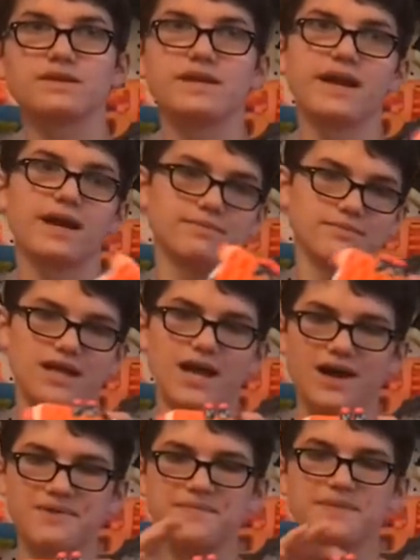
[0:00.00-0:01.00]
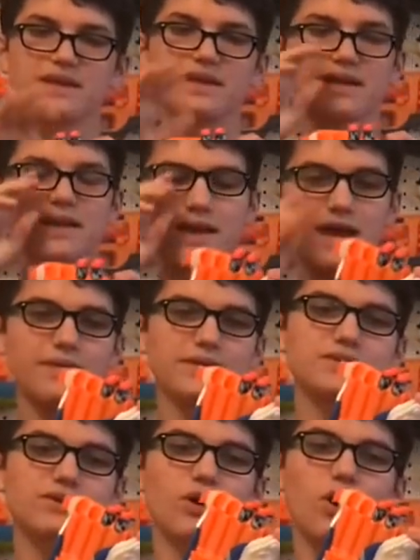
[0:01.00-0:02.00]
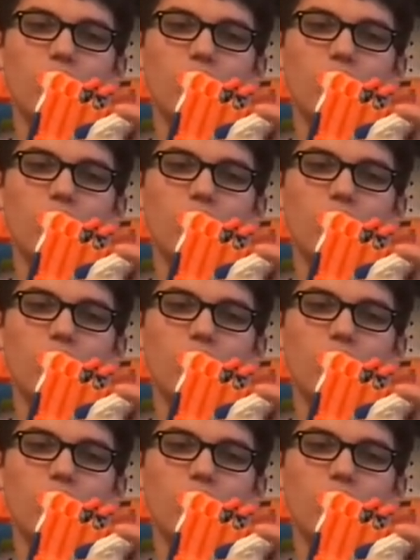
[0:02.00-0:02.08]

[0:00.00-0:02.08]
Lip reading: Yeah. And these are